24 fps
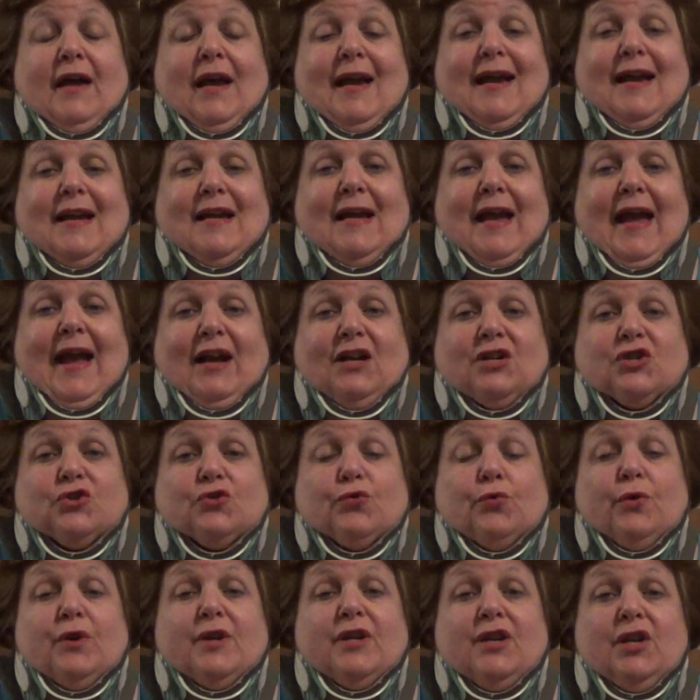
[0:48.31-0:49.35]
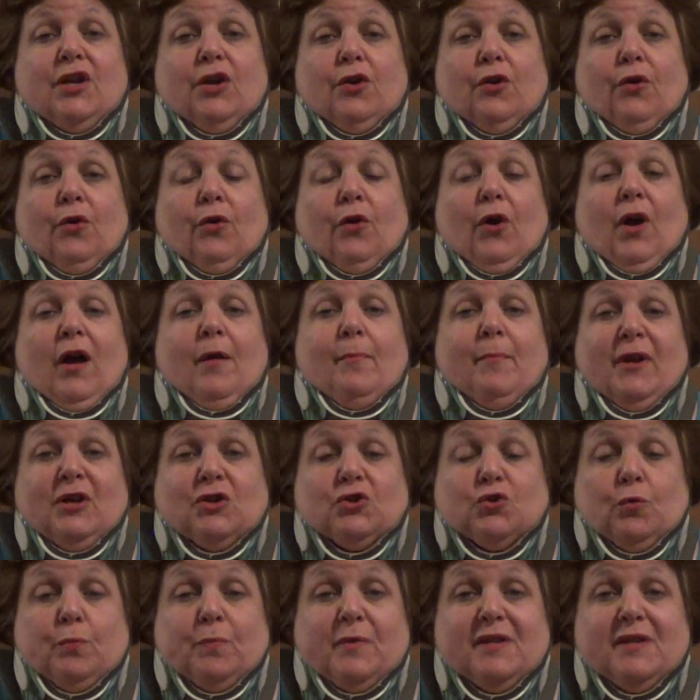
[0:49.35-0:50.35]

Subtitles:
an extra year on Metro